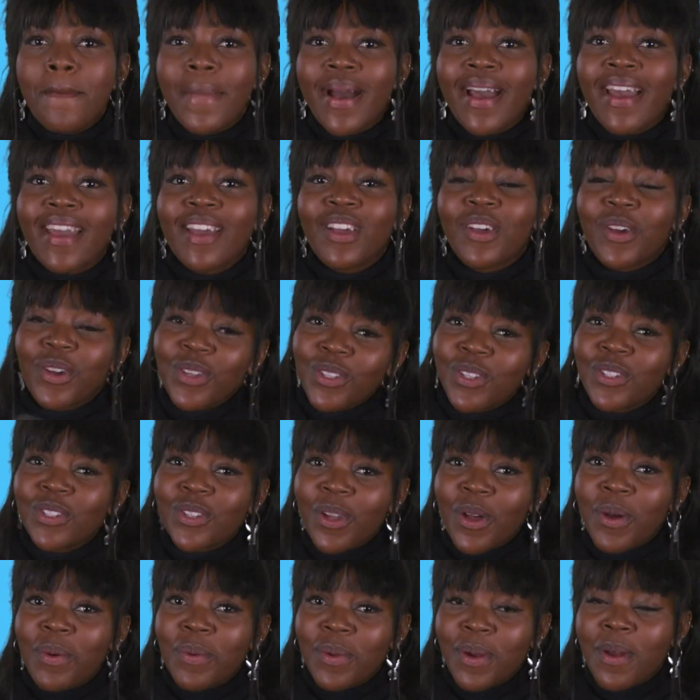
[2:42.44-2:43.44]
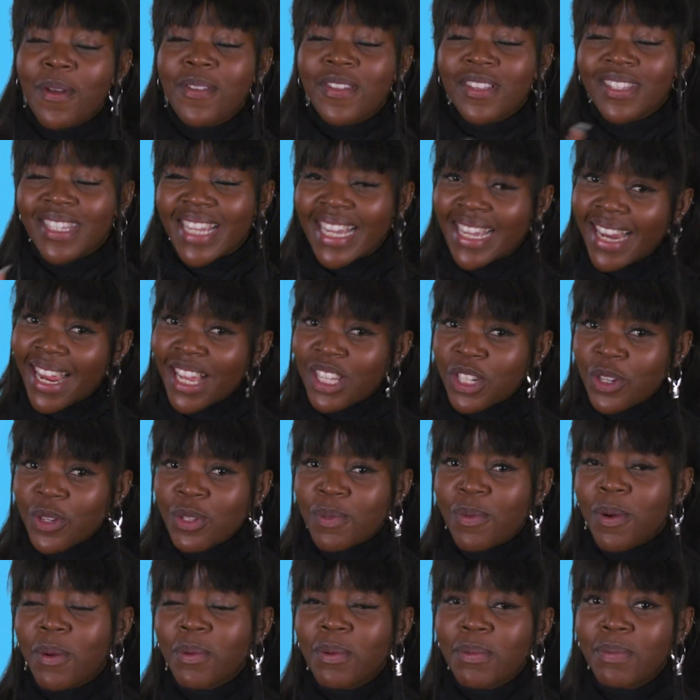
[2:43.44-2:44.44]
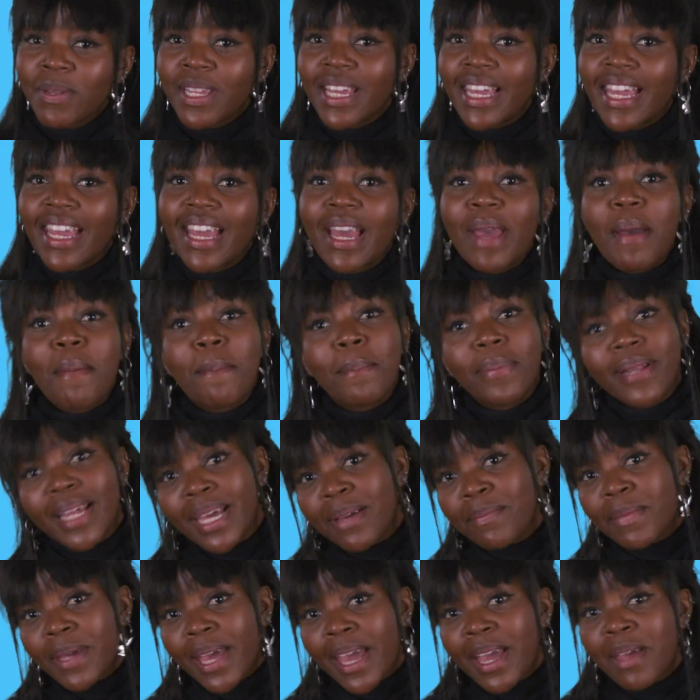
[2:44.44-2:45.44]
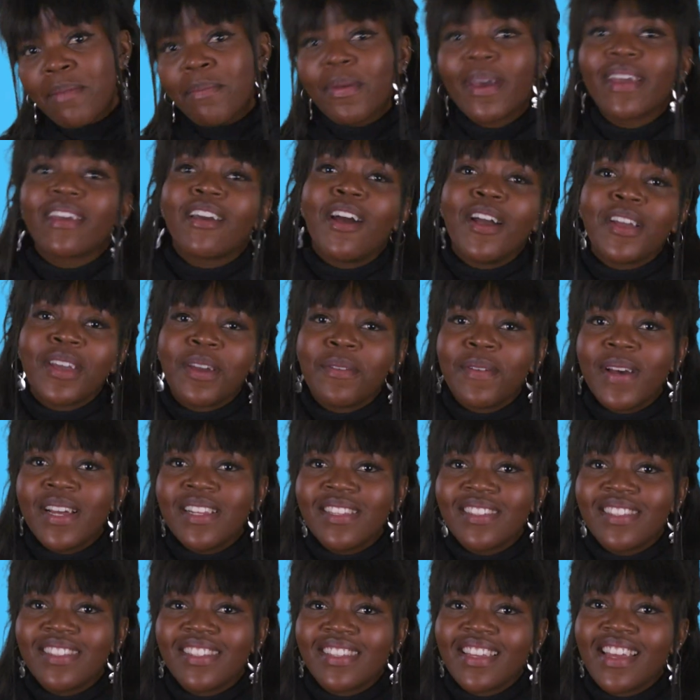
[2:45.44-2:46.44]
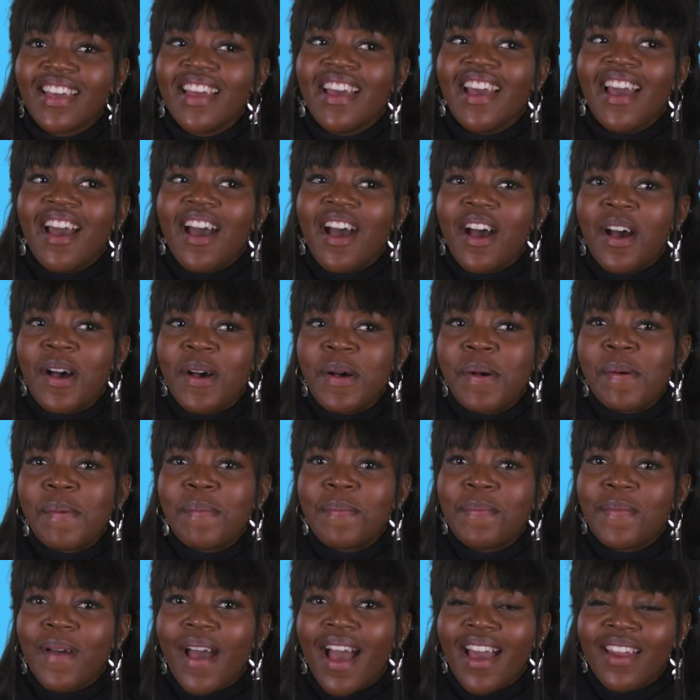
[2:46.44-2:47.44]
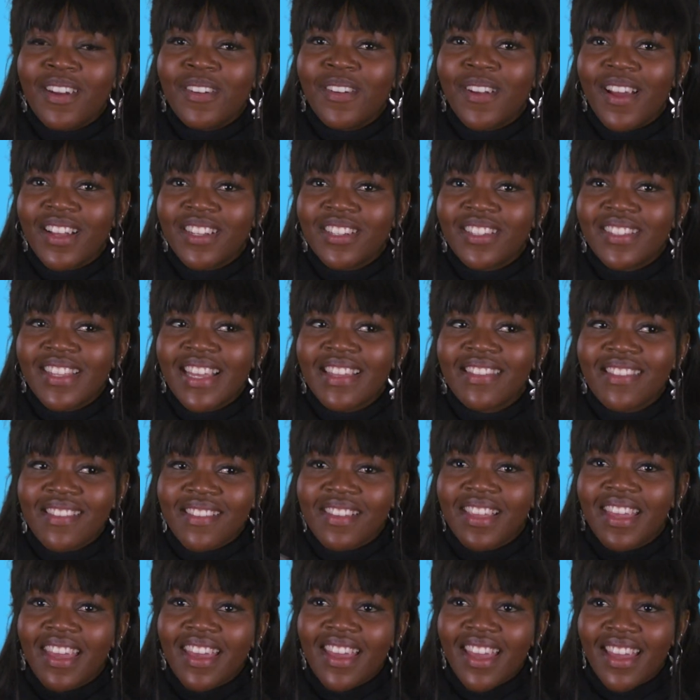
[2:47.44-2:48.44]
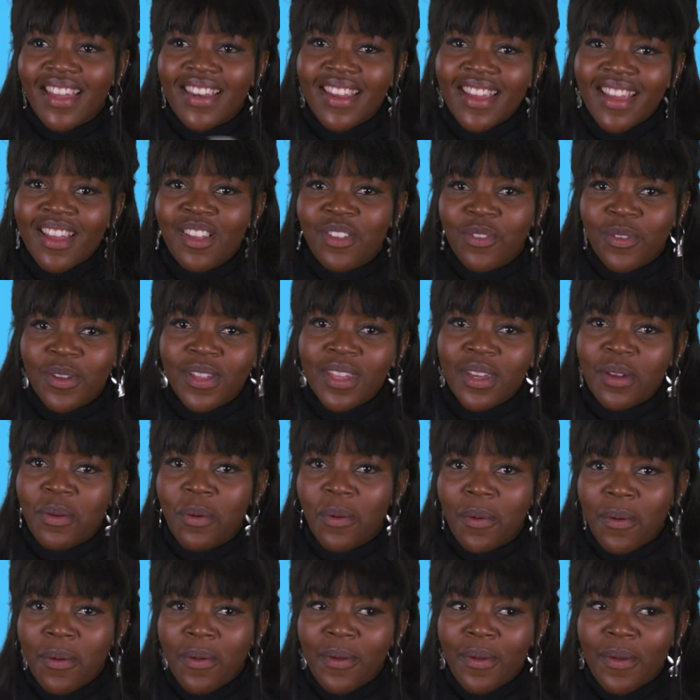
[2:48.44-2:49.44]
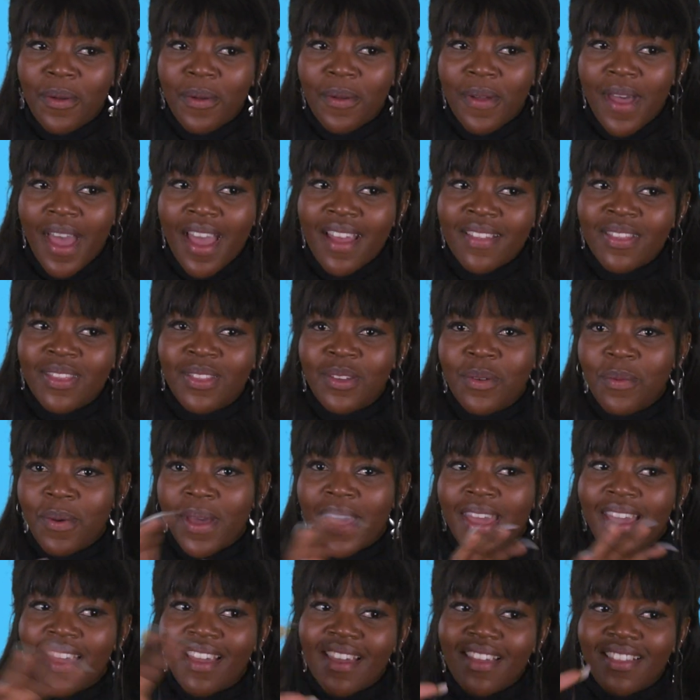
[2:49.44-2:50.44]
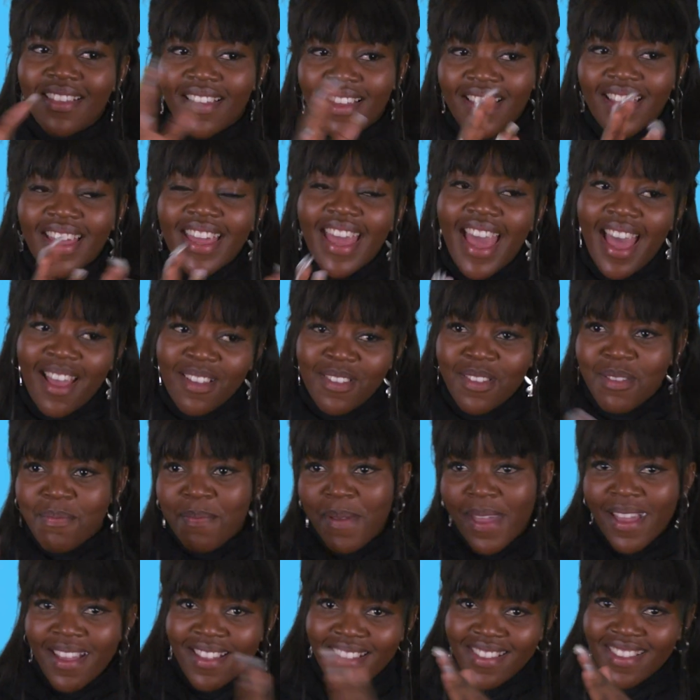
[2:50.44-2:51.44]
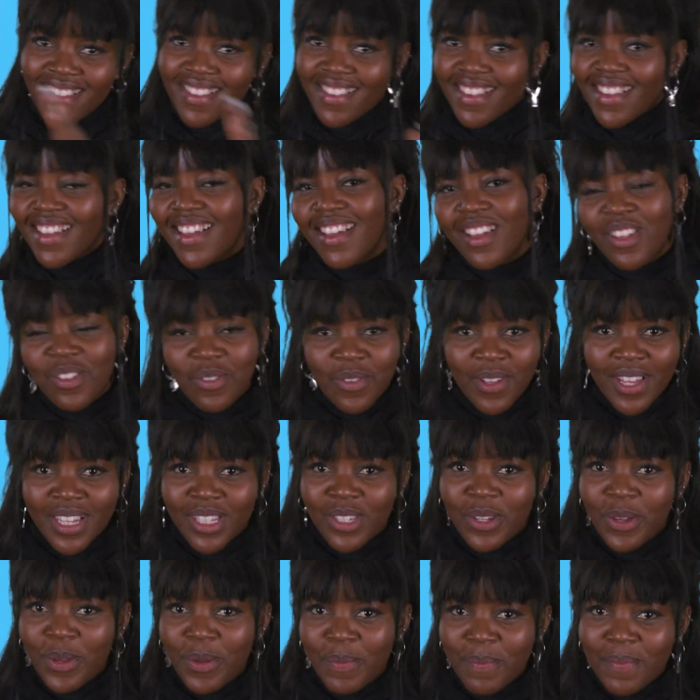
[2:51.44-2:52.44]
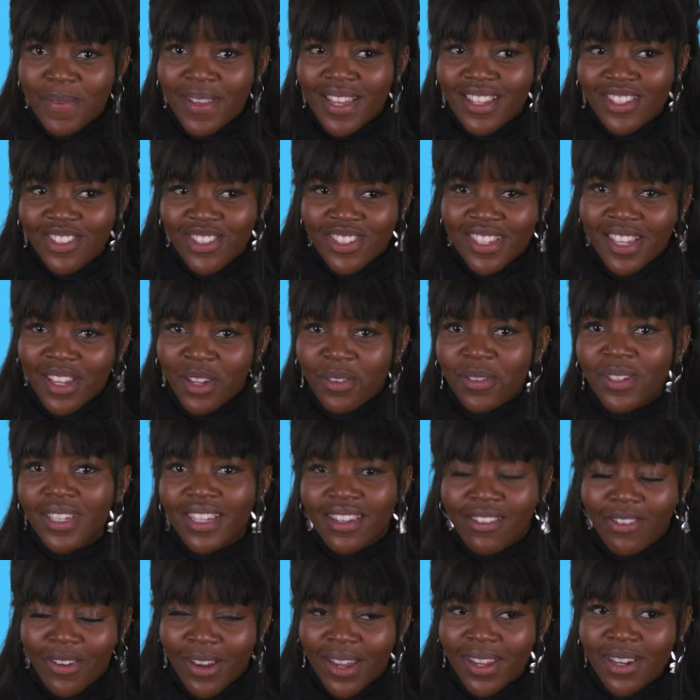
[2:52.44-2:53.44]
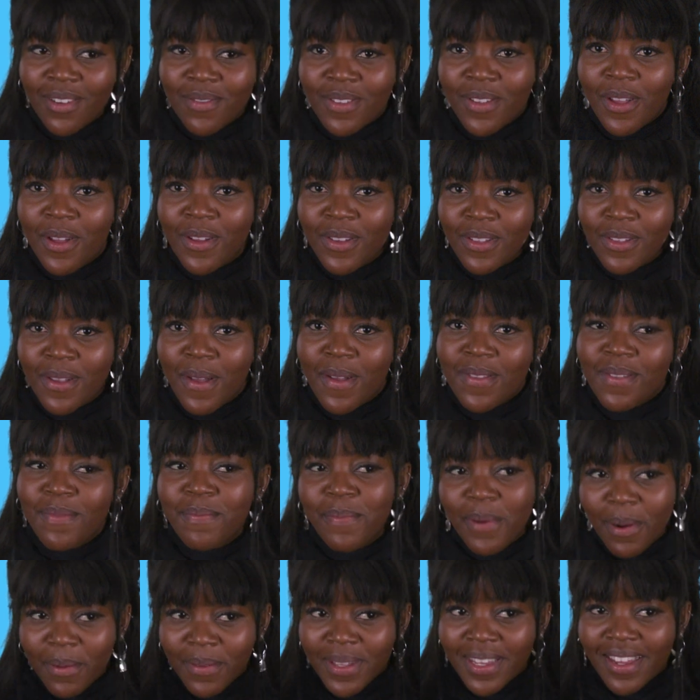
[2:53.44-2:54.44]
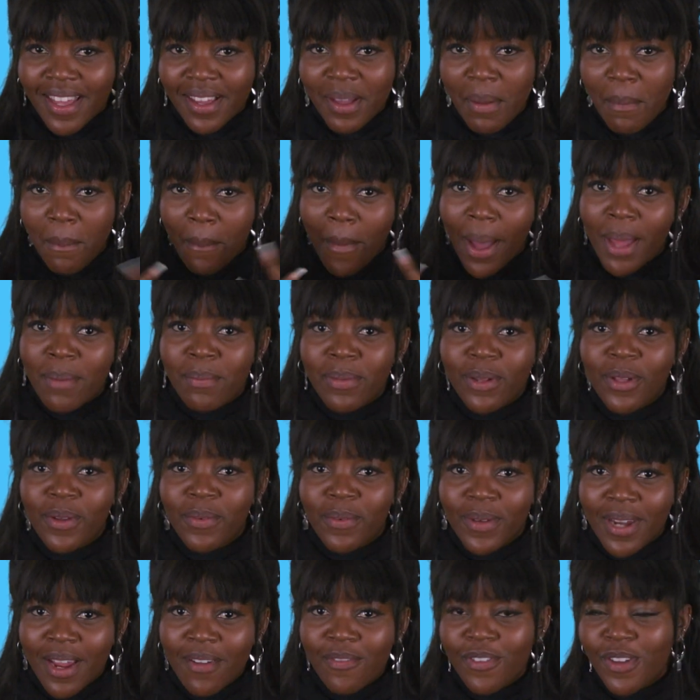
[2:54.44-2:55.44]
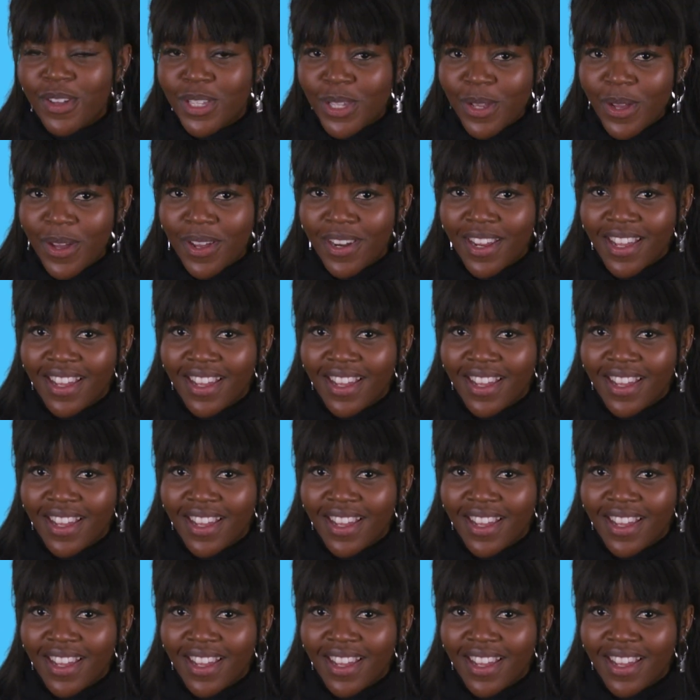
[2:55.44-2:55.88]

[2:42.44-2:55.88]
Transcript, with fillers: My go-to song when I was a teenager was probably Blame Game by Kanye West. I don't know, I just think the skit in it is really cool, and the way it has space is really dope. It's just like a really creative song, so I was probably like mind blown when I first heard